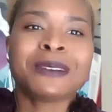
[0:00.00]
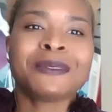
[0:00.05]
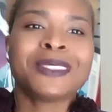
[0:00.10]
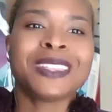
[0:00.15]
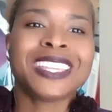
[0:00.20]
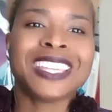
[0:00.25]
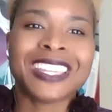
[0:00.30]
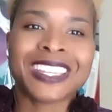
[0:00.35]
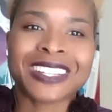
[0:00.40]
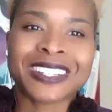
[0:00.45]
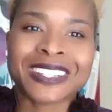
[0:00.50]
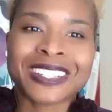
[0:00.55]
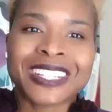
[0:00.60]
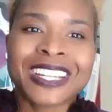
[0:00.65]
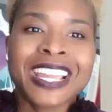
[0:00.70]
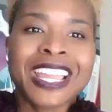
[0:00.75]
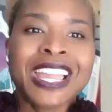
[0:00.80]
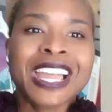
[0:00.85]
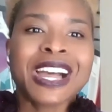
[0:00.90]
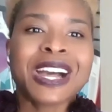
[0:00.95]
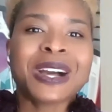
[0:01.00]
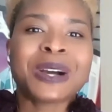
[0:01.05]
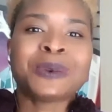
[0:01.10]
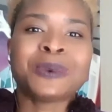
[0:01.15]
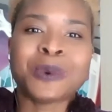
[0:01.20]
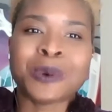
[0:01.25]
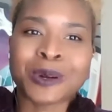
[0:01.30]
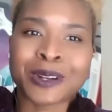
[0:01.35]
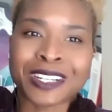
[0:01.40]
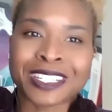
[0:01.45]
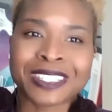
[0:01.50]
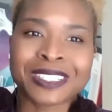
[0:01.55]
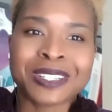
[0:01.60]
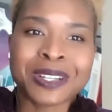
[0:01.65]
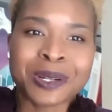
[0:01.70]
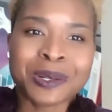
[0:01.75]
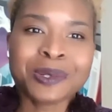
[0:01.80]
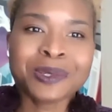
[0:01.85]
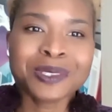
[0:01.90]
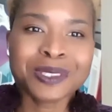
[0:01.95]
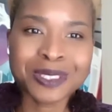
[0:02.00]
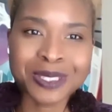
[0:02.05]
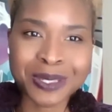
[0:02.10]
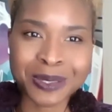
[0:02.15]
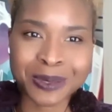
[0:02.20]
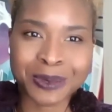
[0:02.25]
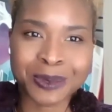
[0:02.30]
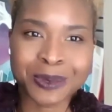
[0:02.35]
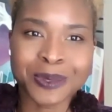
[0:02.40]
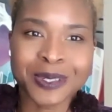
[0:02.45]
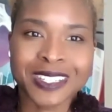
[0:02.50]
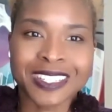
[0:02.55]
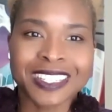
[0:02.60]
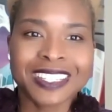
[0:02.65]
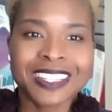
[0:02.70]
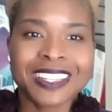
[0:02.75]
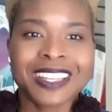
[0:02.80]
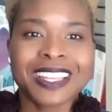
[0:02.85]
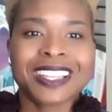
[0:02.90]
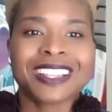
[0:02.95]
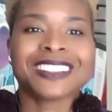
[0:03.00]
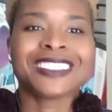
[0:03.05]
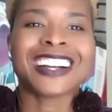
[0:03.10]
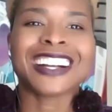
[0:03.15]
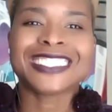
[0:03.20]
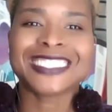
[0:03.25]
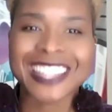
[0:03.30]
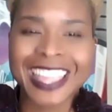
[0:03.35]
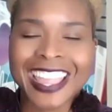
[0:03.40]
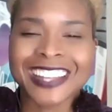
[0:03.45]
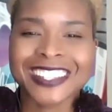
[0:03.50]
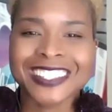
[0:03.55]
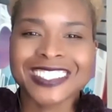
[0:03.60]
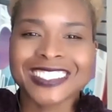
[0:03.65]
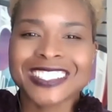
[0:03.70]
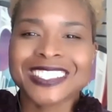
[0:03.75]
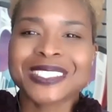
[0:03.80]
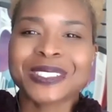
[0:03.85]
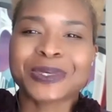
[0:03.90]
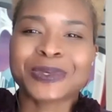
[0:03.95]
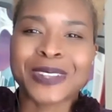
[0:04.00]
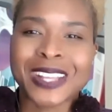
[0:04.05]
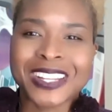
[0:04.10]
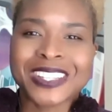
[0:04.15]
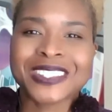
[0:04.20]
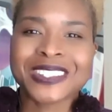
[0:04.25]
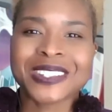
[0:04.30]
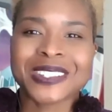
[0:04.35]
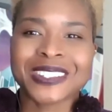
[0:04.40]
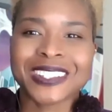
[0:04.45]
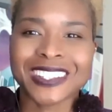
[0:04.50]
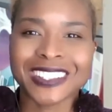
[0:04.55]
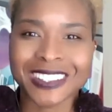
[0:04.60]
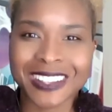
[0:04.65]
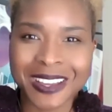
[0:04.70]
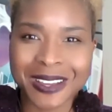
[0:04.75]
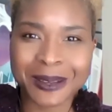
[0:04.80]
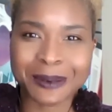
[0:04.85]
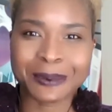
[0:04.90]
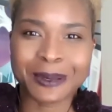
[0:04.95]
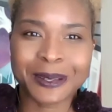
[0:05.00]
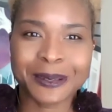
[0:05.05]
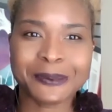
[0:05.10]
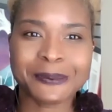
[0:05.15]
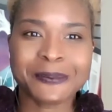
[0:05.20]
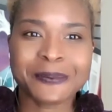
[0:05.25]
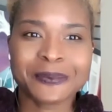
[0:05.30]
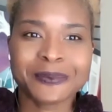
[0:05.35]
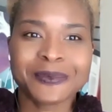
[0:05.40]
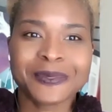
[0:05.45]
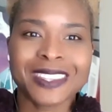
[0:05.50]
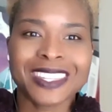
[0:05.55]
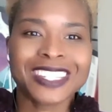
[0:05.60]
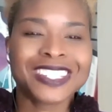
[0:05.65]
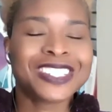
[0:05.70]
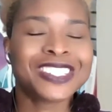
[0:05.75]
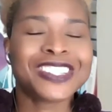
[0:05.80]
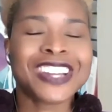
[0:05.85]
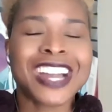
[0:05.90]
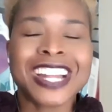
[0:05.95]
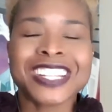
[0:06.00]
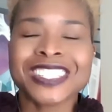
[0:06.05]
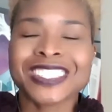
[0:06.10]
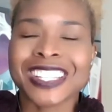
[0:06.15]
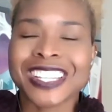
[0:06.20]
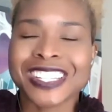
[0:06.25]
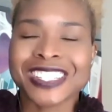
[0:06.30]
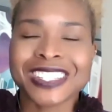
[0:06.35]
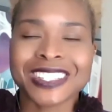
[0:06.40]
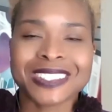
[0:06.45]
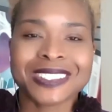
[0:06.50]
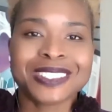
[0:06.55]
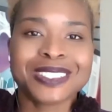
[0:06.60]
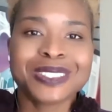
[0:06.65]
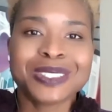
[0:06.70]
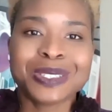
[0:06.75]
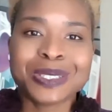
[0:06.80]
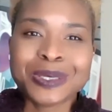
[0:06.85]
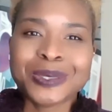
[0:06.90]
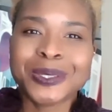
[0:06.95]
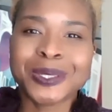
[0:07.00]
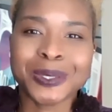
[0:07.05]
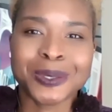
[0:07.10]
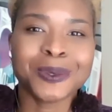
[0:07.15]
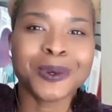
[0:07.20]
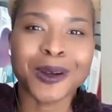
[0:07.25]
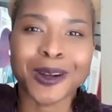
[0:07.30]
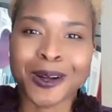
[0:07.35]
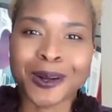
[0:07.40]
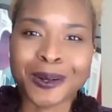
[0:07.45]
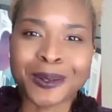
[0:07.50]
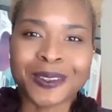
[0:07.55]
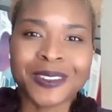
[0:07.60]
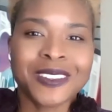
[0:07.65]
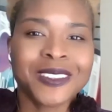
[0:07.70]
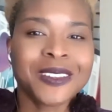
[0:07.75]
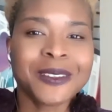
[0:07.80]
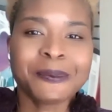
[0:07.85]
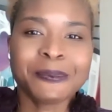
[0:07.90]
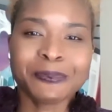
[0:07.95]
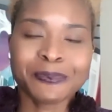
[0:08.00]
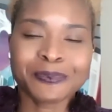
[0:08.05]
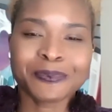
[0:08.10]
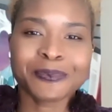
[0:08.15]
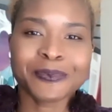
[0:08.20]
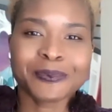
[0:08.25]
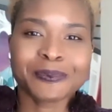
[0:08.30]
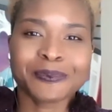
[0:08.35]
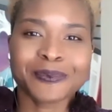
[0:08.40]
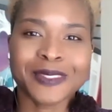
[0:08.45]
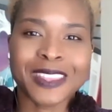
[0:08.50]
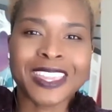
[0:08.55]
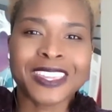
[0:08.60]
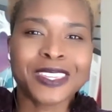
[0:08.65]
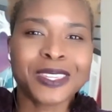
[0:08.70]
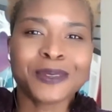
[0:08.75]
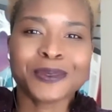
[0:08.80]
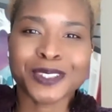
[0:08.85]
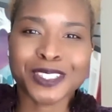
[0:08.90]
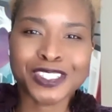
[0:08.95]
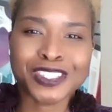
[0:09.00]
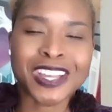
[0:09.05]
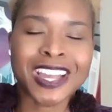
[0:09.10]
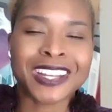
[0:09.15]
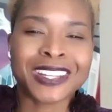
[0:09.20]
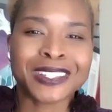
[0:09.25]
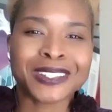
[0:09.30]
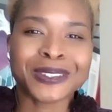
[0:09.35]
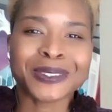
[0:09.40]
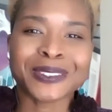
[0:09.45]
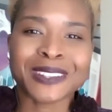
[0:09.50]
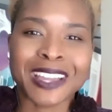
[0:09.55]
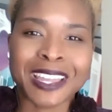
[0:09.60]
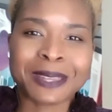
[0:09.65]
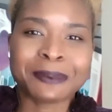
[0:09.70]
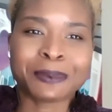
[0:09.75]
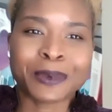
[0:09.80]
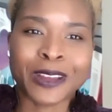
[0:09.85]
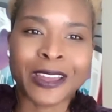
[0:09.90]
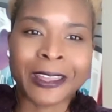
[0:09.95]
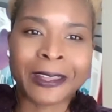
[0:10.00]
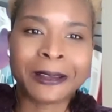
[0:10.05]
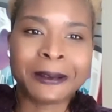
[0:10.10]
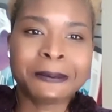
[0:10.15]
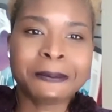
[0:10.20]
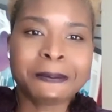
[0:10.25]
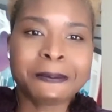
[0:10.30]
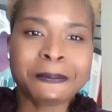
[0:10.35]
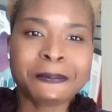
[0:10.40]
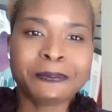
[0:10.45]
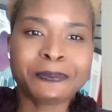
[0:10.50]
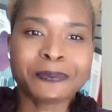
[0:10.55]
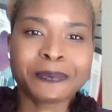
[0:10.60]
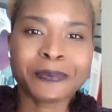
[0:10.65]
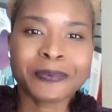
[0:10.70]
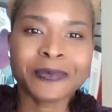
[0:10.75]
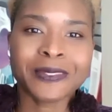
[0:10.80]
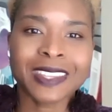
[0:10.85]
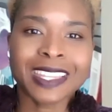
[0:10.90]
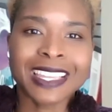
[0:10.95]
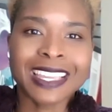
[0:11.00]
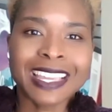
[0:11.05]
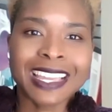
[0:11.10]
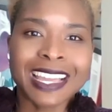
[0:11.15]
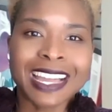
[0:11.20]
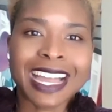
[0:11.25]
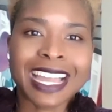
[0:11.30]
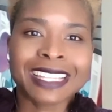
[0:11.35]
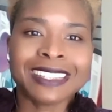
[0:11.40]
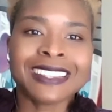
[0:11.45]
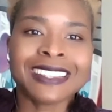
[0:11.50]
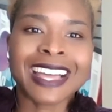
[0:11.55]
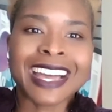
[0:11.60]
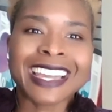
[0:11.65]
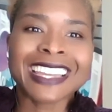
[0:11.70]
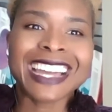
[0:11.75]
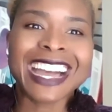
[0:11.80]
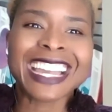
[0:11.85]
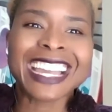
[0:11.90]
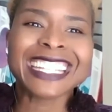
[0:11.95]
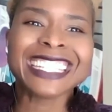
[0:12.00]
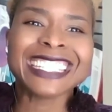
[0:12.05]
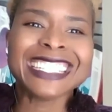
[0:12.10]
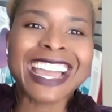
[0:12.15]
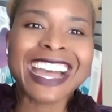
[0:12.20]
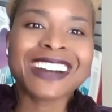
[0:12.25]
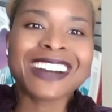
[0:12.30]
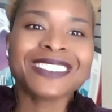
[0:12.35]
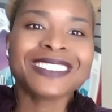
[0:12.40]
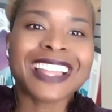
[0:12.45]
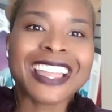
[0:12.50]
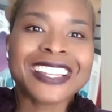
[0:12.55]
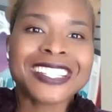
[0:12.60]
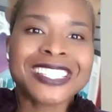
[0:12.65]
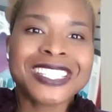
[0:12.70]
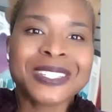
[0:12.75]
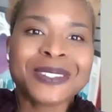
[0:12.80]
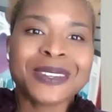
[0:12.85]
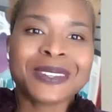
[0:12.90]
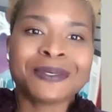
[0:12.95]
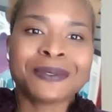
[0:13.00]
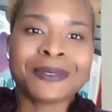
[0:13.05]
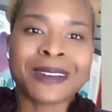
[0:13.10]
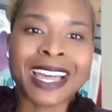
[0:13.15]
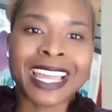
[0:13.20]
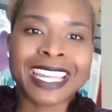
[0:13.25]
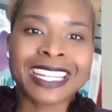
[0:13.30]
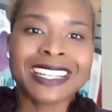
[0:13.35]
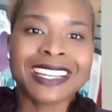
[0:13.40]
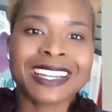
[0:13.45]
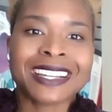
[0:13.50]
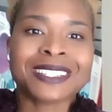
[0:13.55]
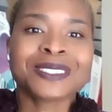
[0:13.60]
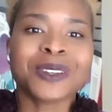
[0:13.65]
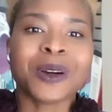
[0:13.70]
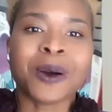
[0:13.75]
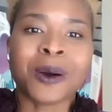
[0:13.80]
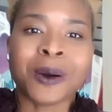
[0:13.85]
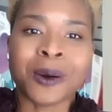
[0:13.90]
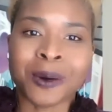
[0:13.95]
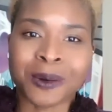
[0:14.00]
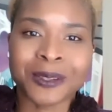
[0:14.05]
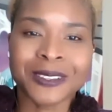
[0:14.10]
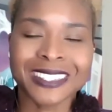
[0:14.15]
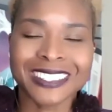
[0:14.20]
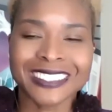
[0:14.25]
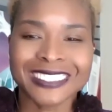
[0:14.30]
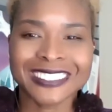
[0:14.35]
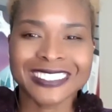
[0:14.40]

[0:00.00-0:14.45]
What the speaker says: of the Year award goes to Los Angeles Regional Club. Congratulations to you all. Thank you for shining your light bright. I'd now like to invite us all